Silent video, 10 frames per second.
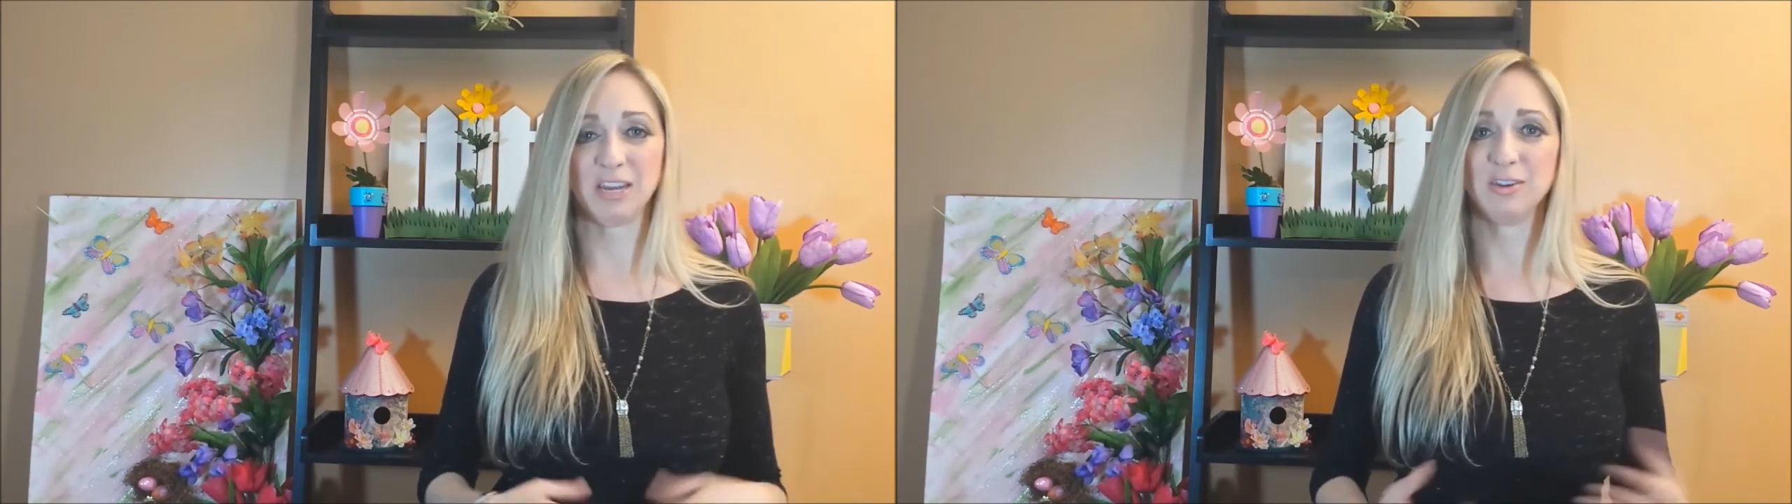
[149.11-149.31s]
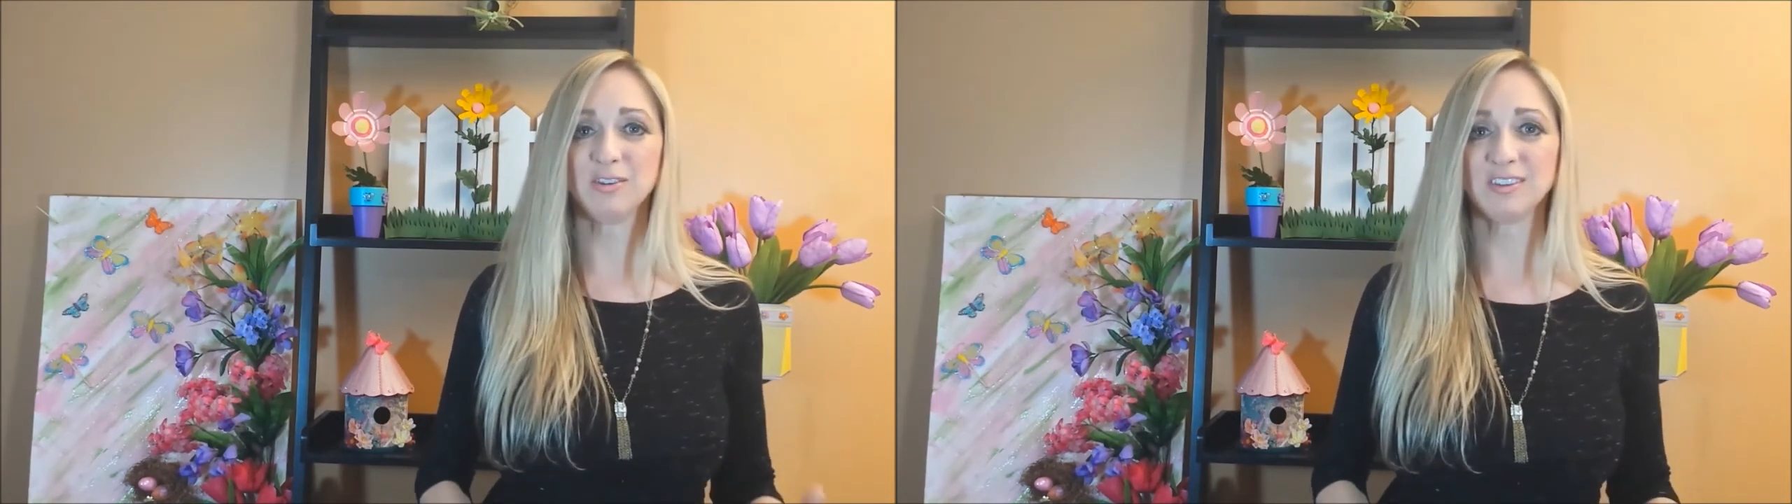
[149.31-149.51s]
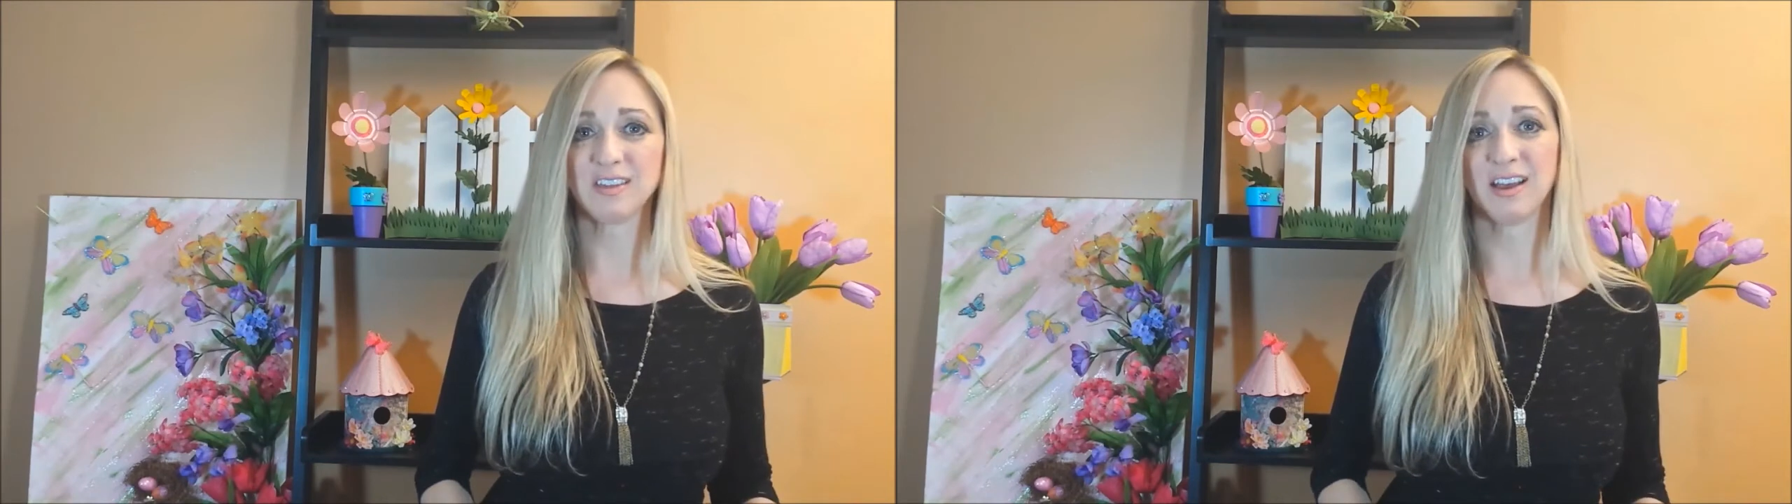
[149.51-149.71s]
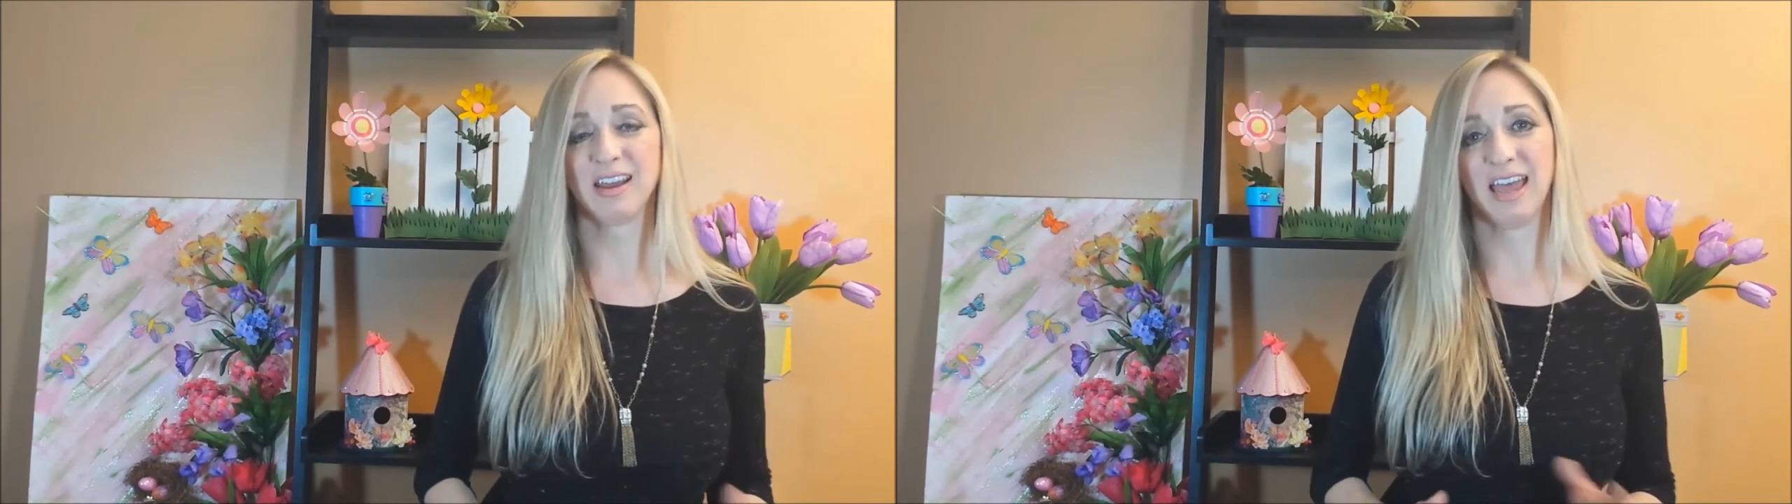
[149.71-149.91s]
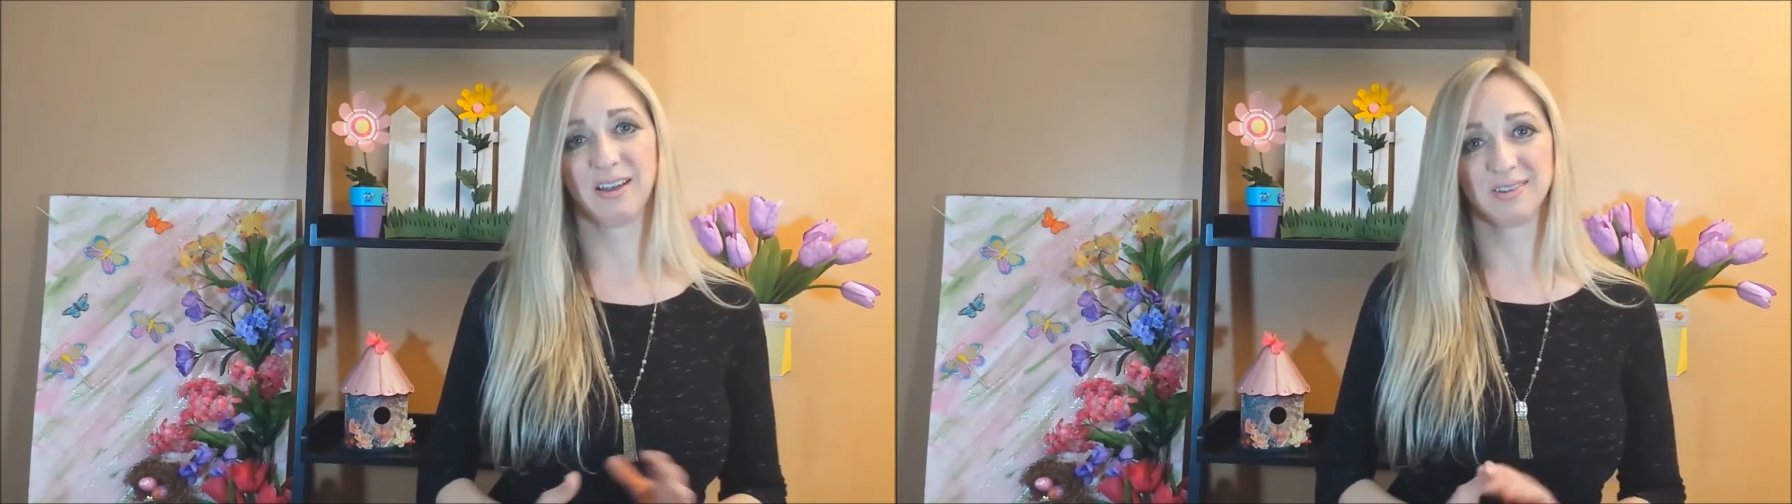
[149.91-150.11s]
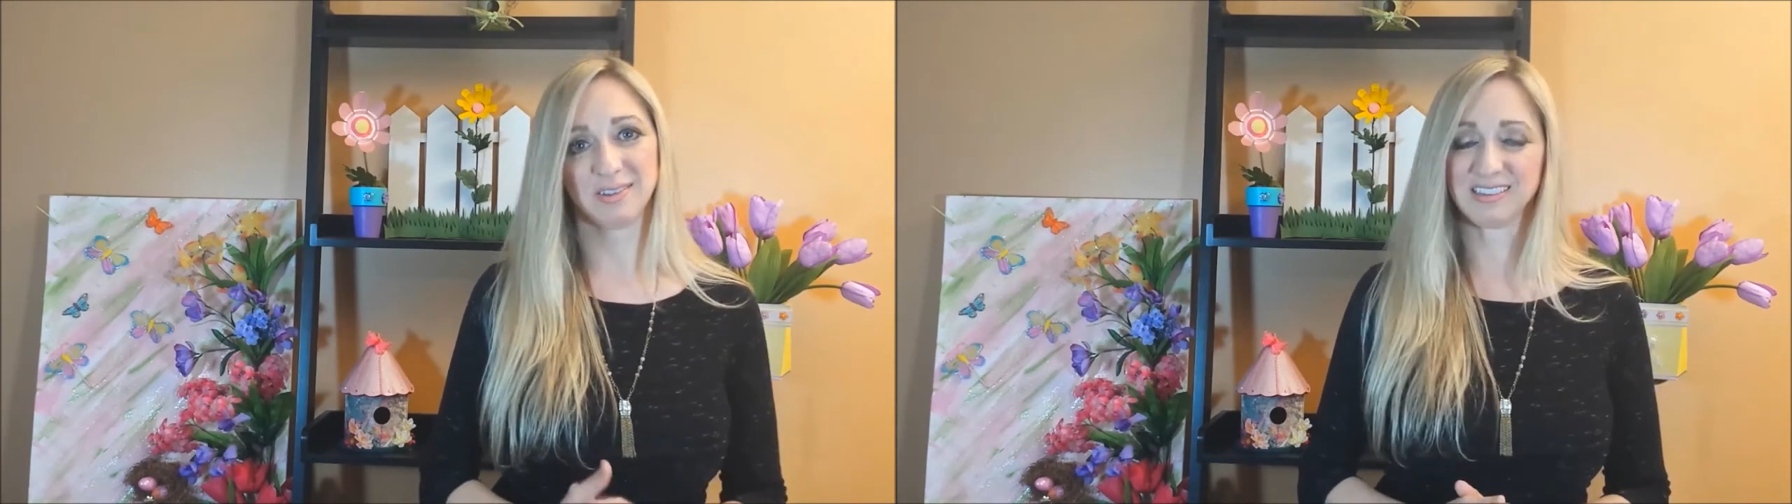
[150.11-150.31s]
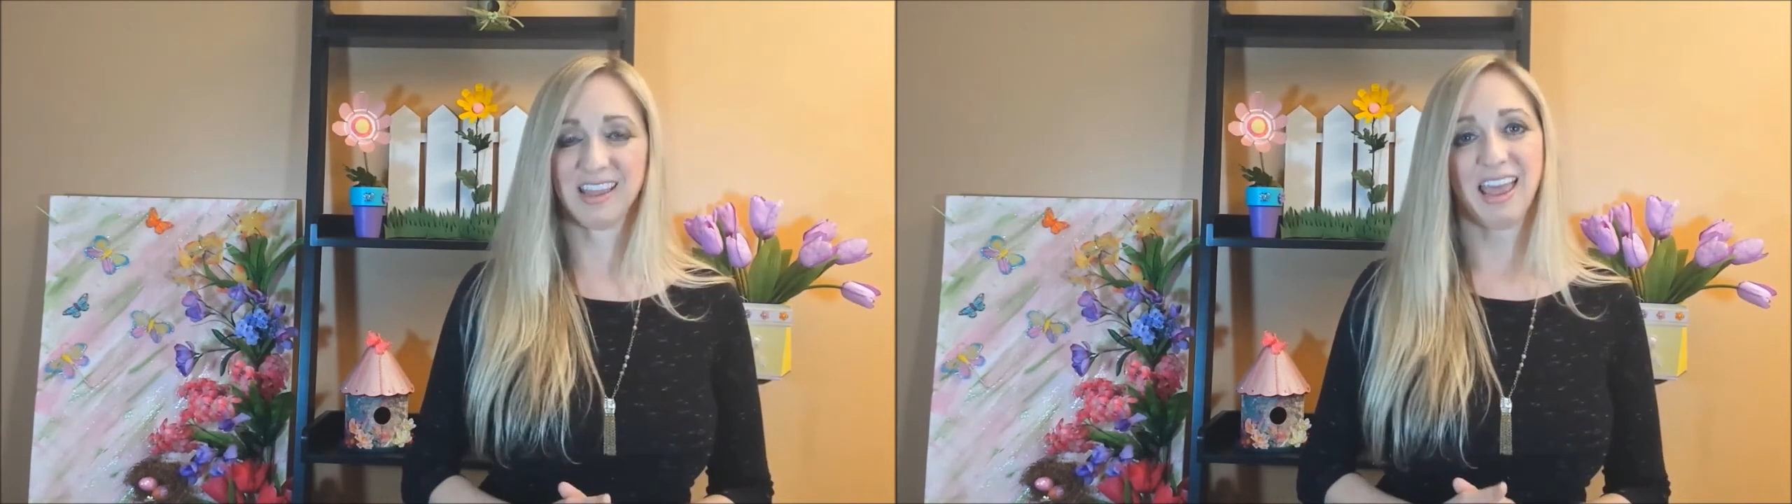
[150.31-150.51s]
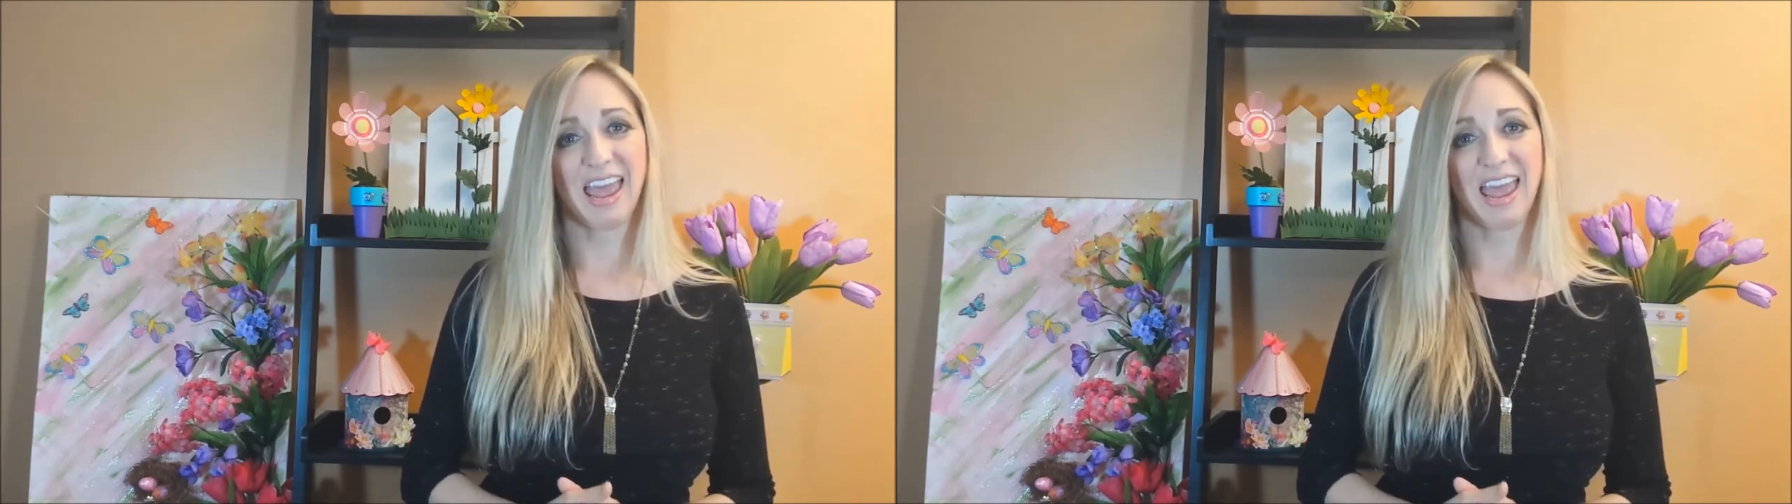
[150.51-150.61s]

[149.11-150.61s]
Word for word: new design how-tos.